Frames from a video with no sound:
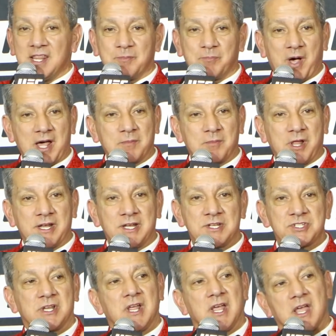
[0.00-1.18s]
The bottom line
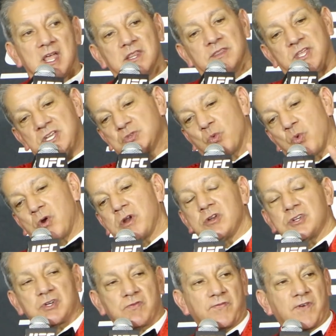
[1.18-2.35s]
is, these
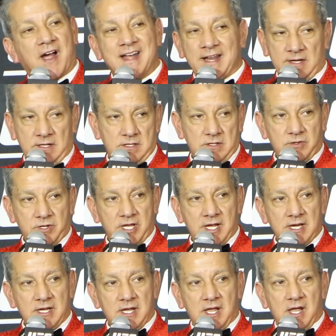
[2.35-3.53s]
warriors are fighting,
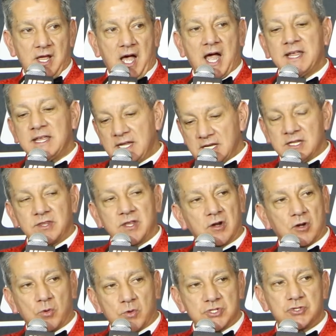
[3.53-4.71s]
okay? I can get in there
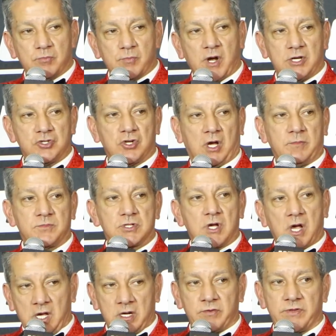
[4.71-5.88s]
and always do my job
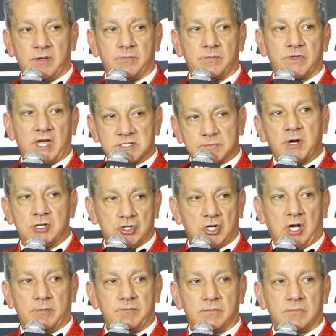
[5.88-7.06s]
to honor them. That's my
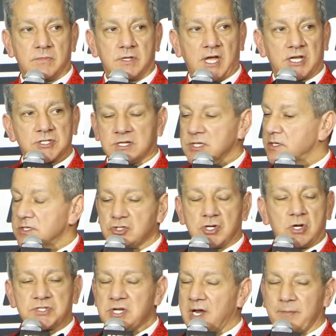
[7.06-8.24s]
job. The
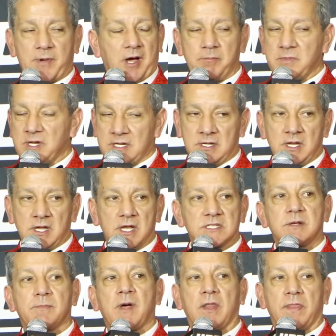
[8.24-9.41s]
show's not about me.
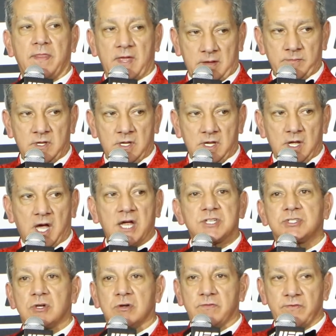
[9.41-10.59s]
It's about them. I
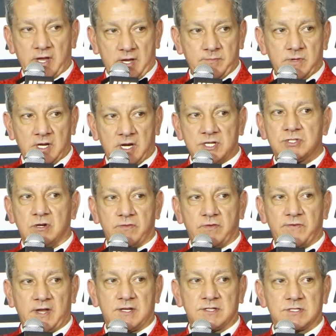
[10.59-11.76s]
serve them, and I serve the
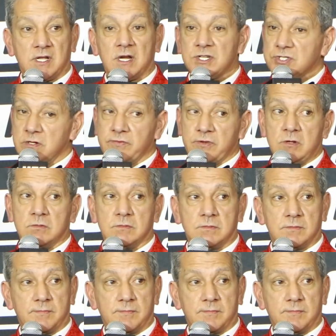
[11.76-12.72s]
fans, and I serve you.